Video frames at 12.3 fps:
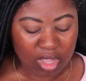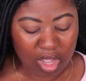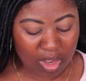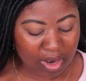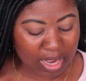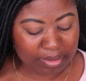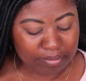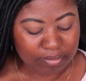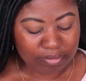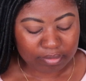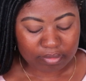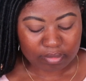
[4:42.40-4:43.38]
All right.
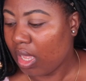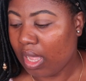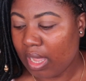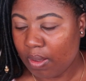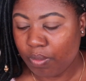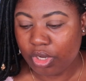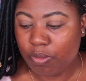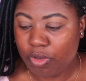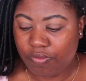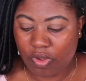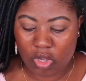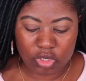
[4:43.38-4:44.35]
And we're going to
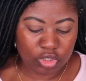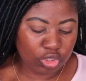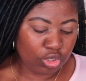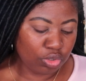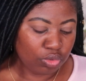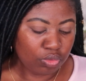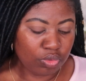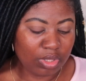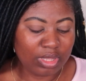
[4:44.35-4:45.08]
move on to